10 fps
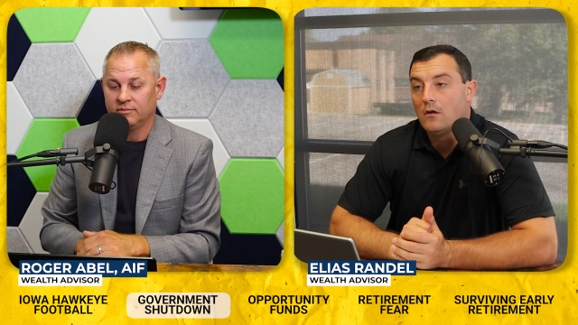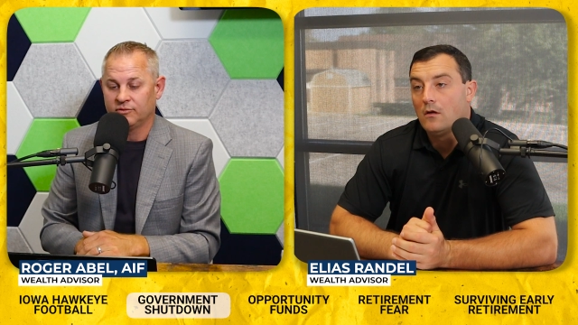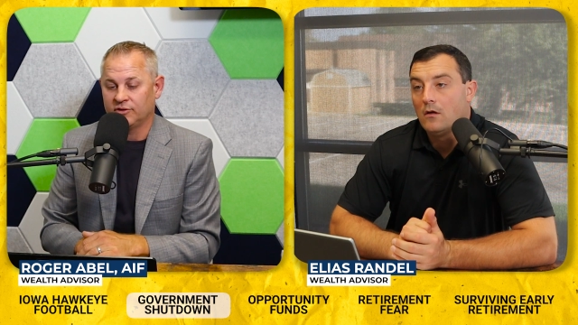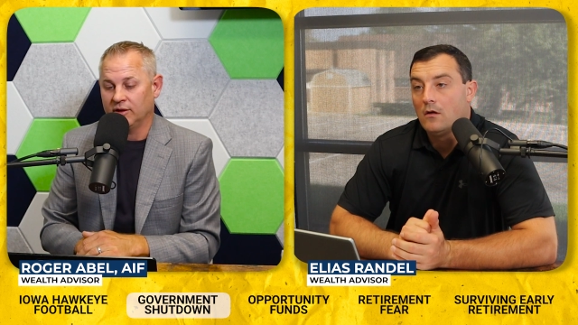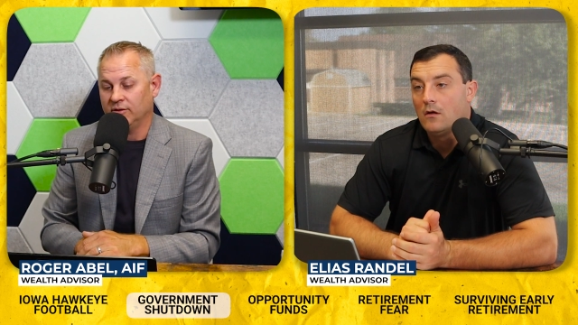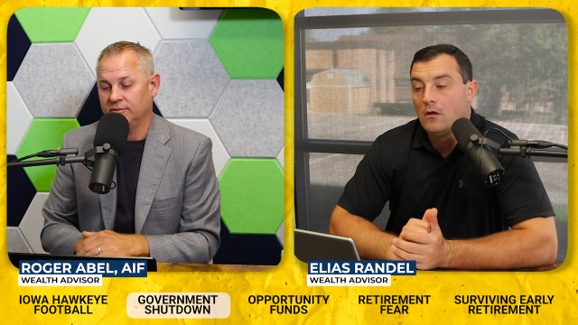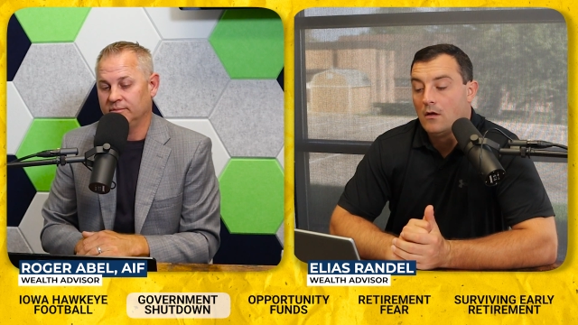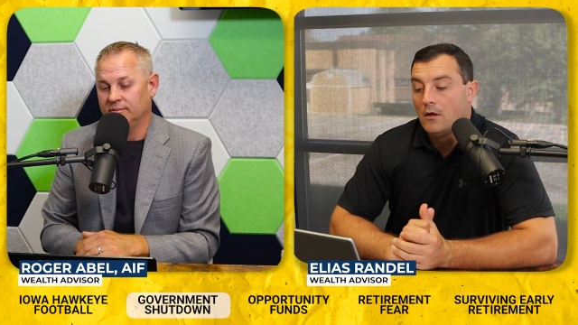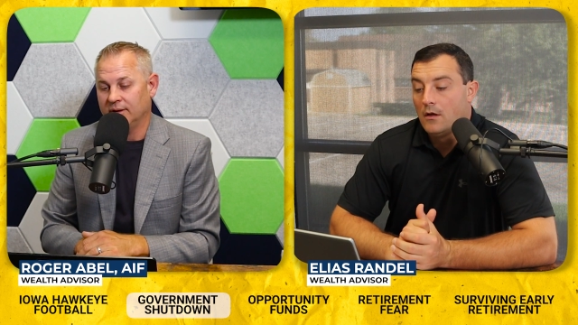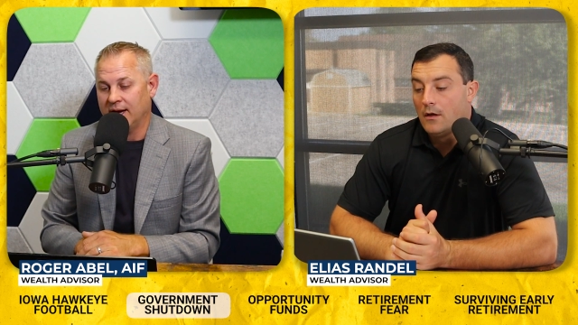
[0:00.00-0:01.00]
Speaker 1: So
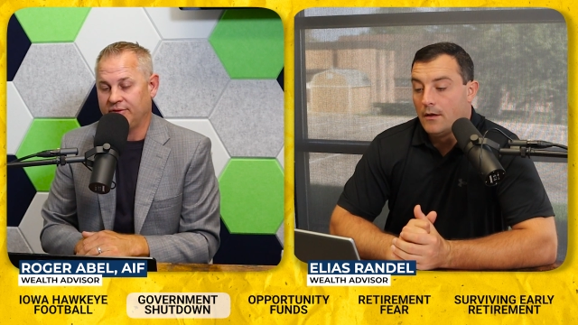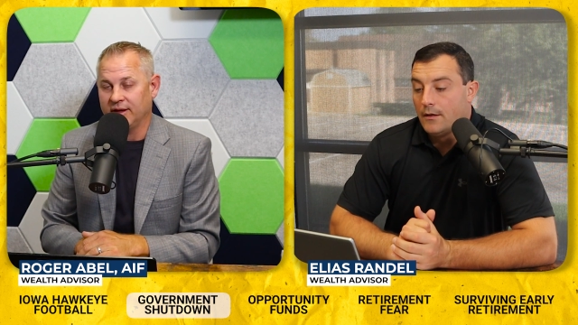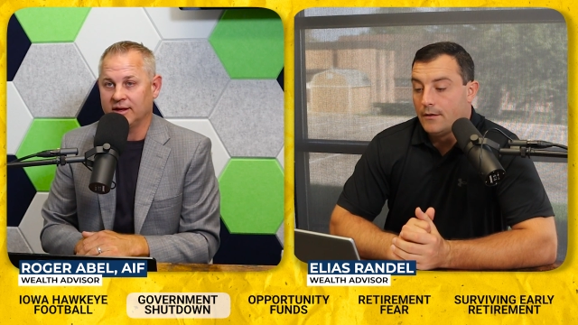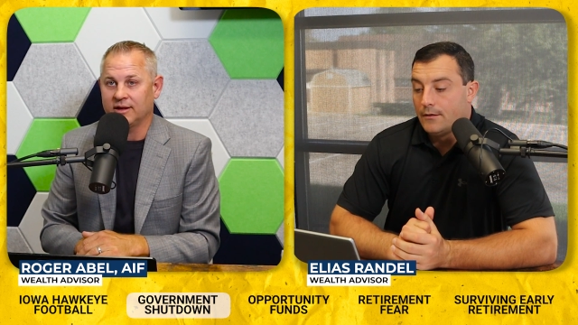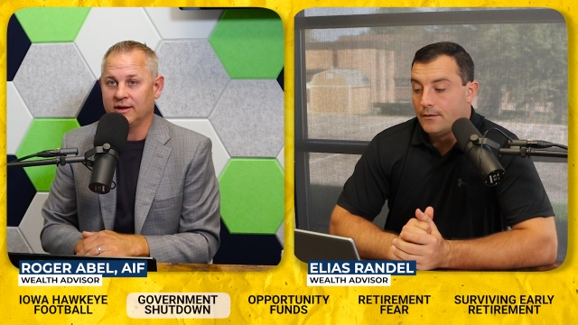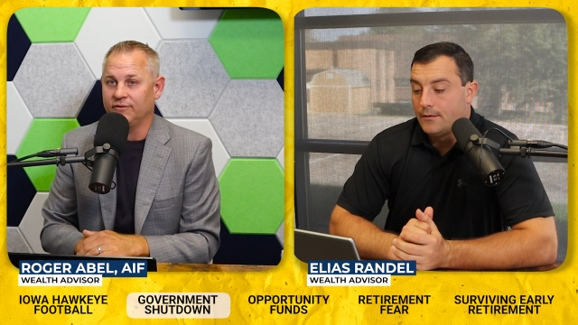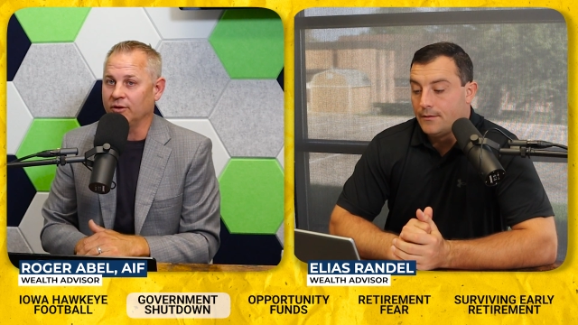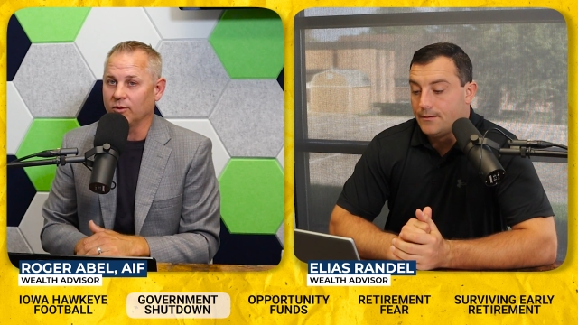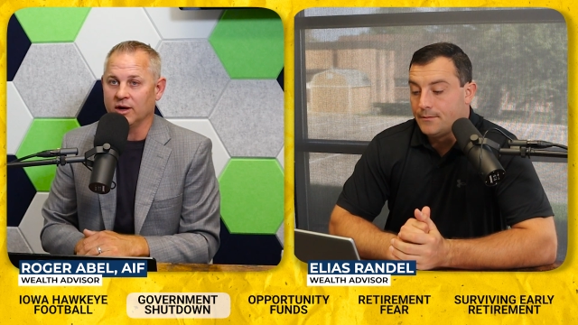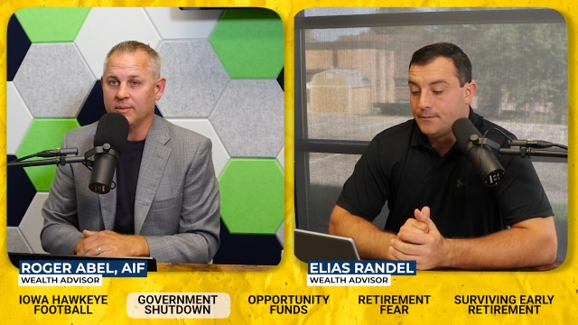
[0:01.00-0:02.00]
I think if
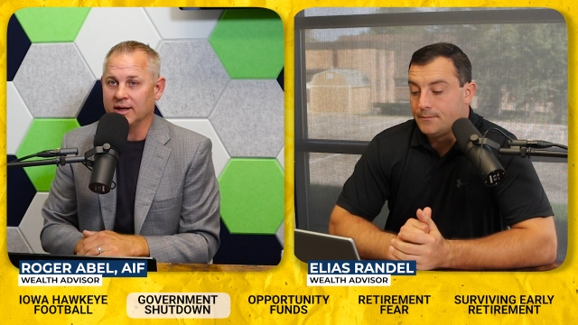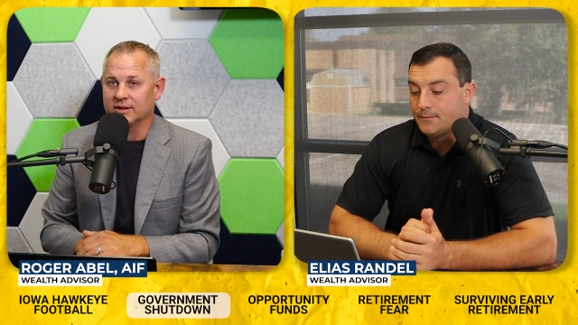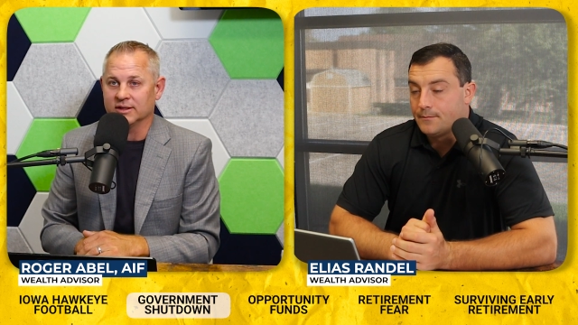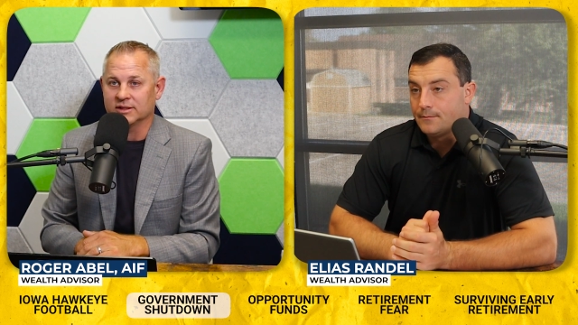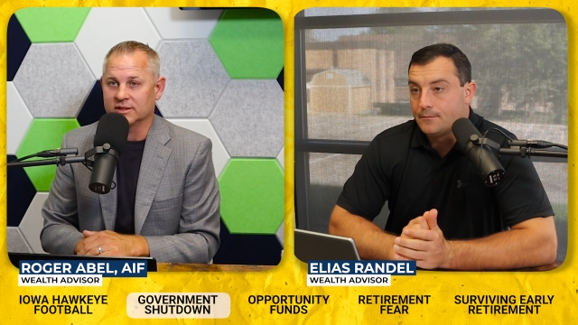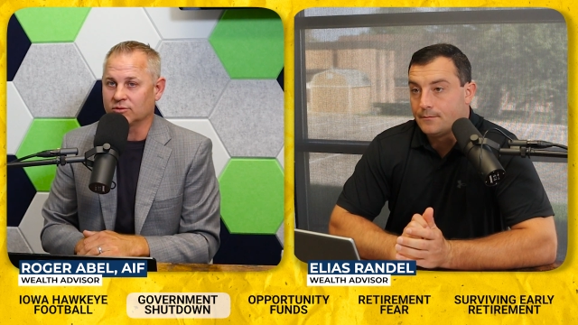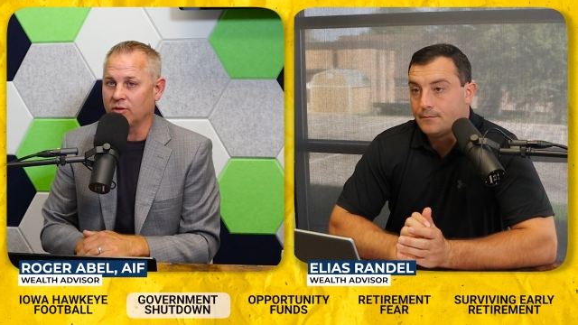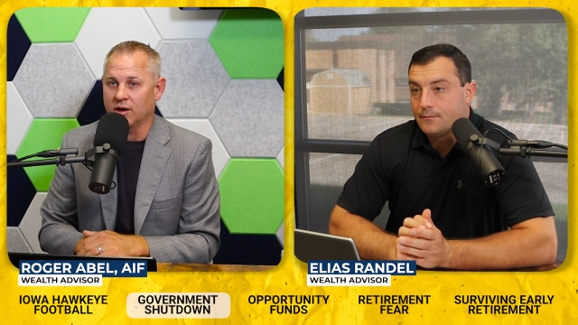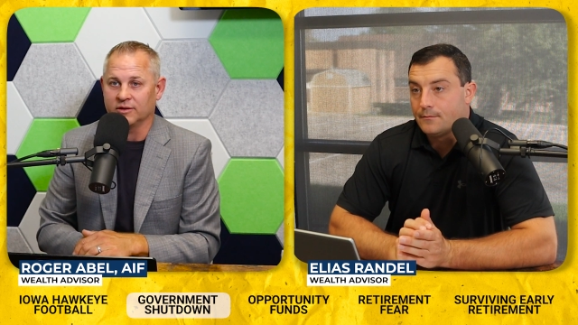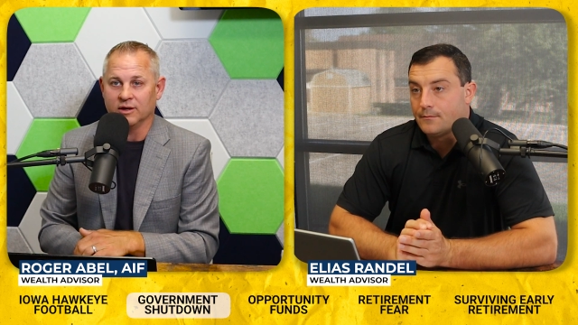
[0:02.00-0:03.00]
you're worried about this, it's the
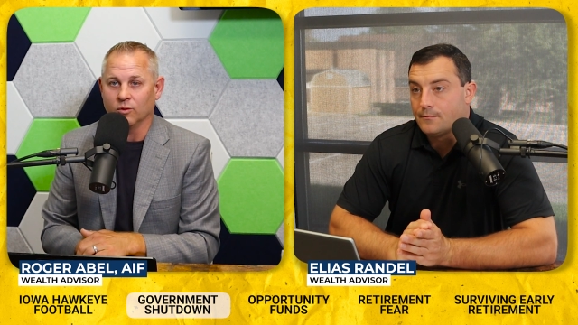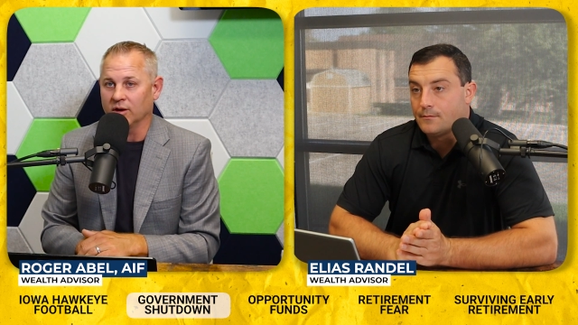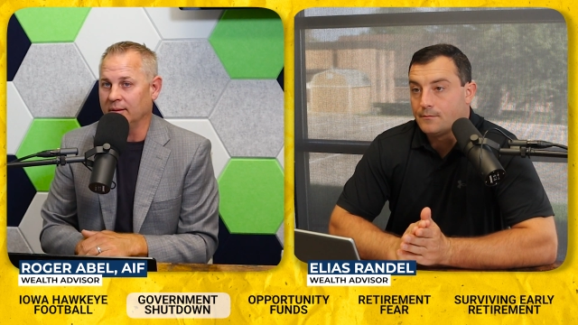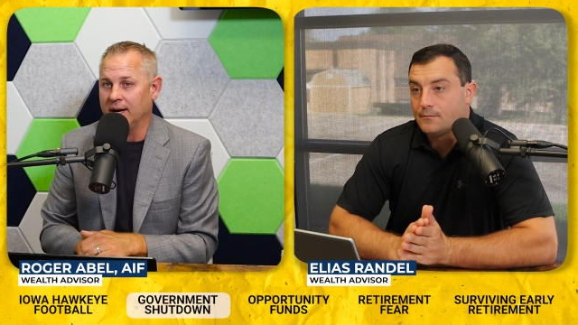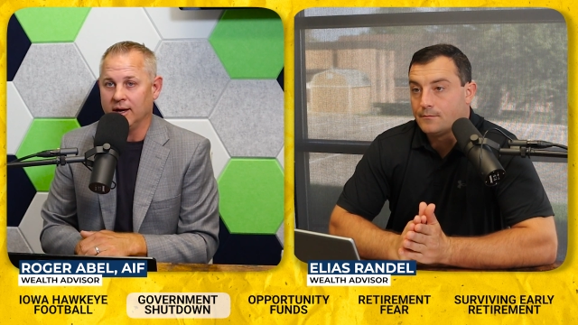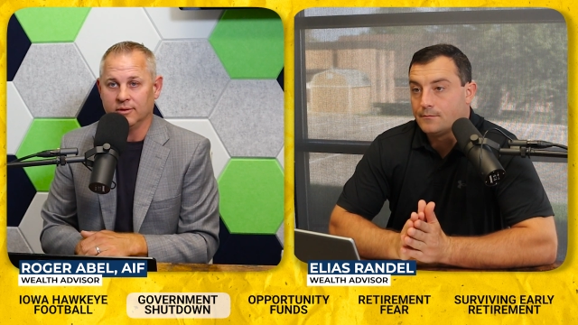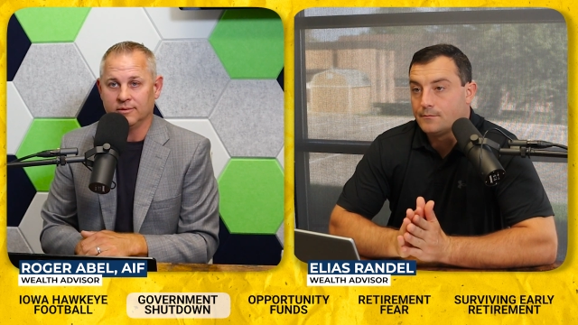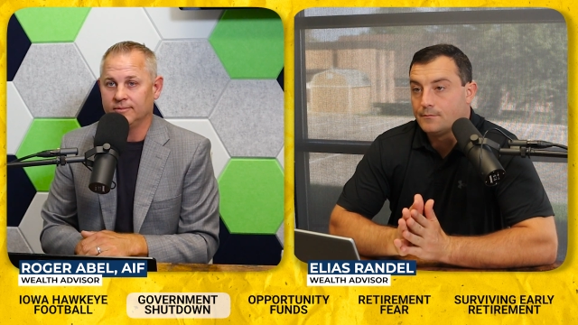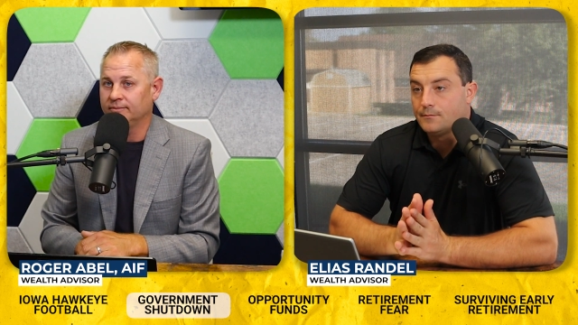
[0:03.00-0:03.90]
wrong thing to worry about